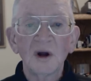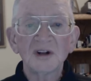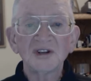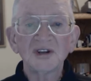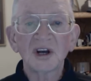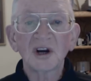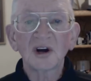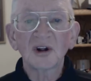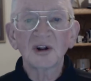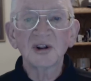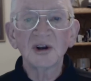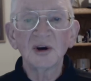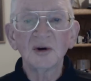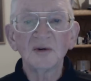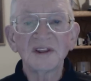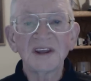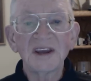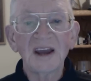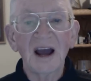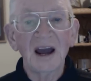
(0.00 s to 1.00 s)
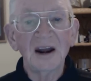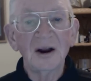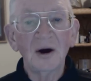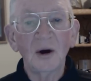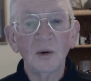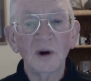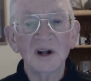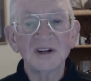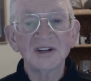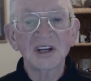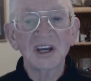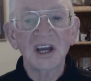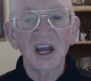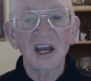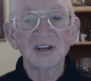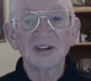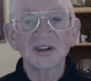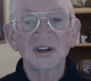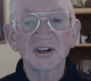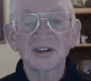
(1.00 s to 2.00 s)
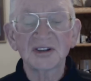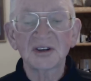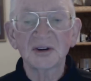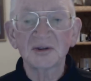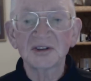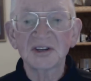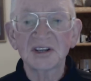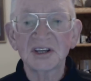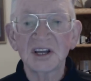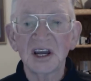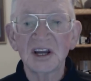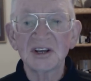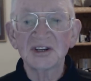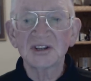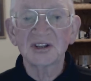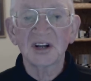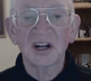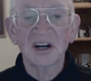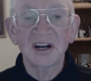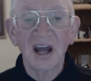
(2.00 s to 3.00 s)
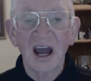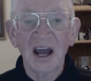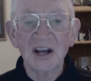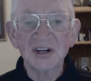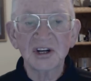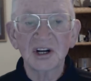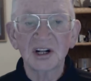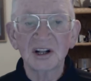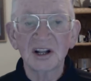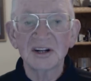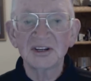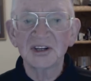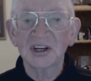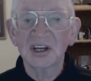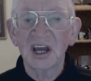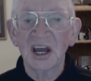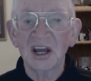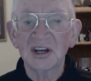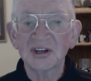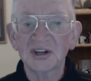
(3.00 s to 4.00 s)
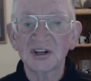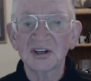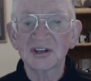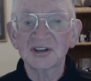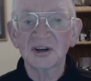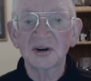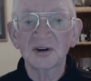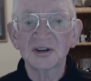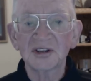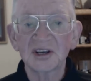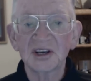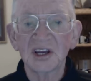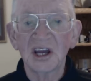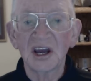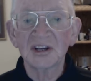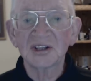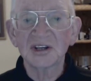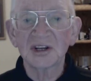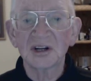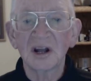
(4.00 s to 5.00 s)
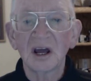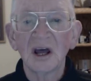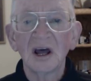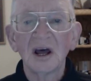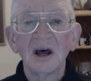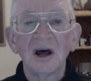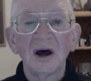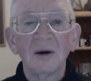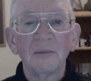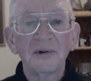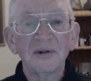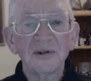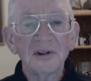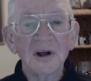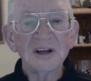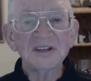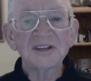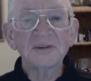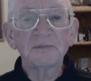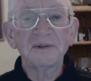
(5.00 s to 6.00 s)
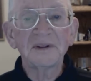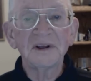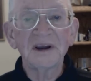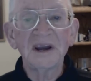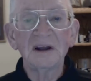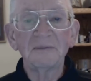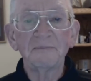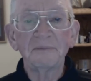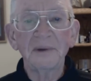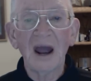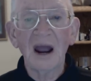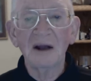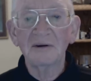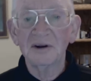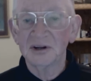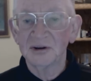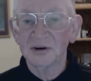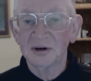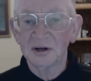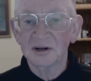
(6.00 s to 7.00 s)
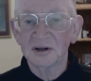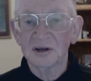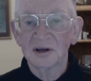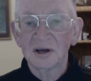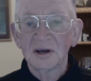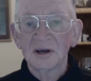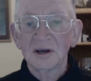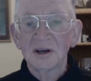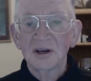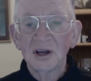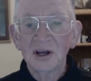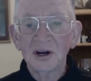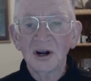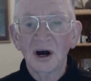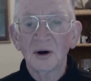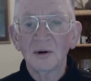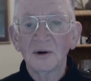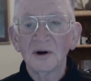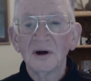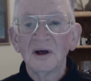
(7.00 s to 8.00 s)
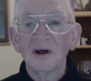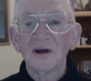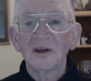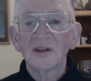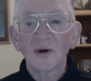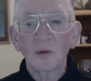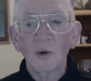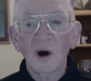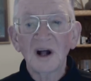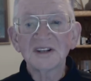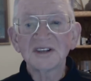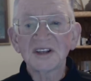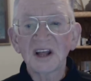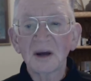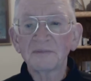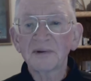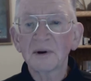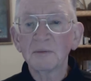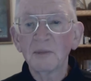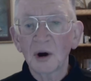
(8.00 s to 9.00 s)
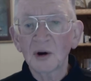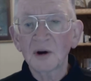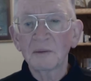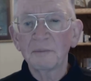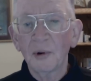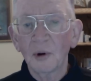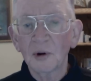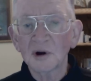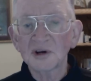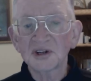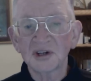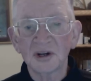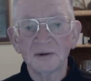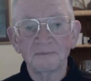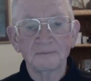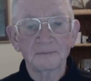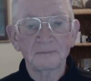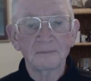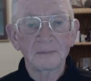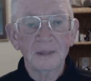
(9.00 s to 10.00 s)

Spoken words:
which include the Idaho Education Association, the National Education Association, plus Planned Parenthood. You know, the ones that promote abortion.